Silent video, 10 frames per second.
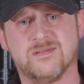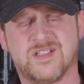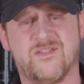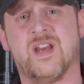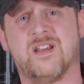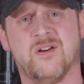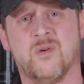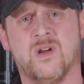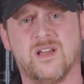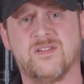synthetic gear
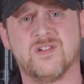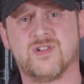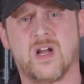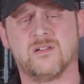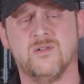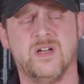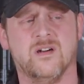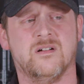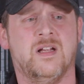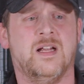oil like the shock load
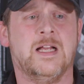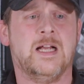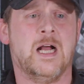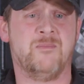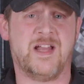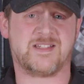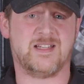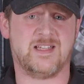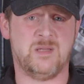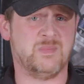here. That's
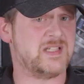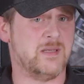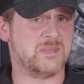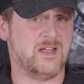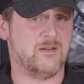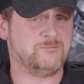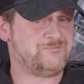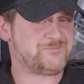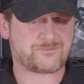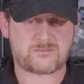gonna keep your temps down.
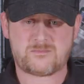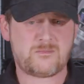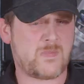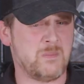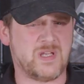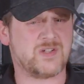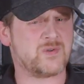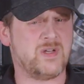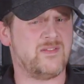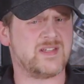But you
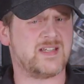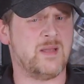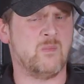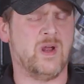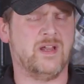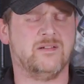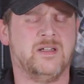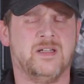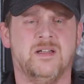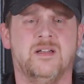treat it the same way.
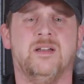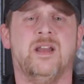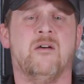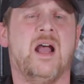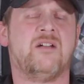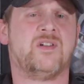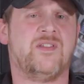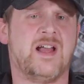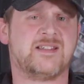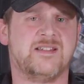Now after
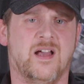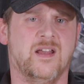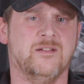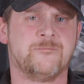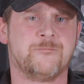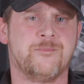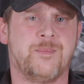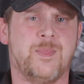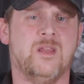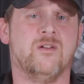that's done,
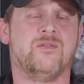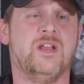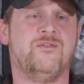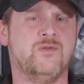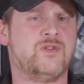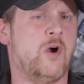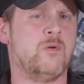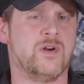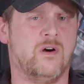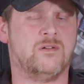if you
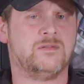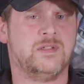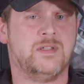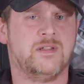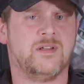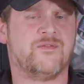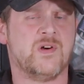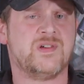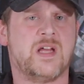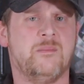tow it all, the
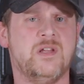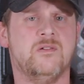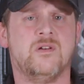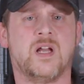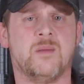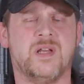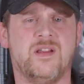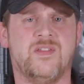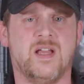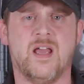first time that you hook up
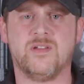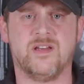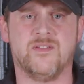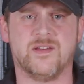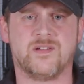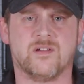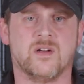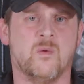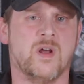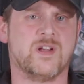anything heavy to this, you're
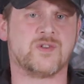gonna wanna